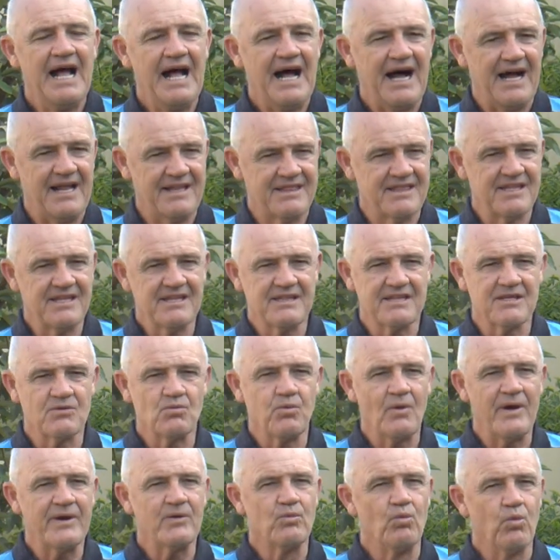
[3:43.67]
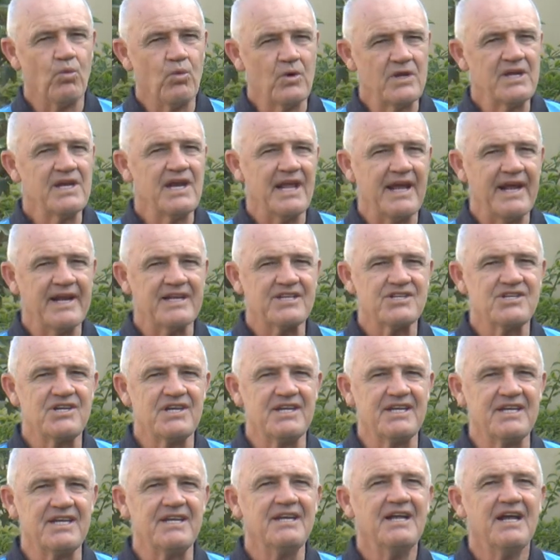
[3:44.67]
I think that one wouldn't
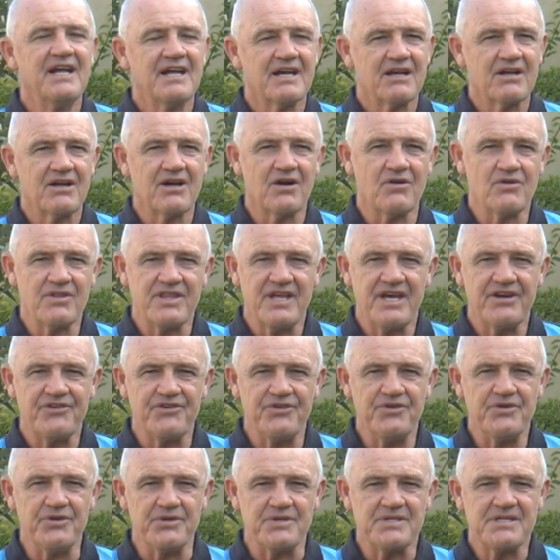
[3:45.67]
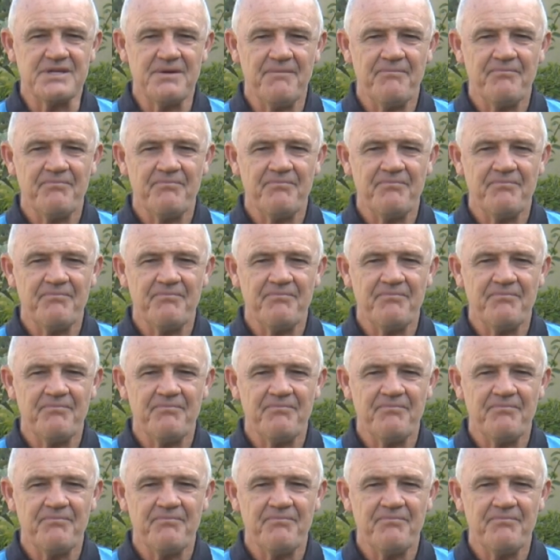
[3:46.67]
actually go that route.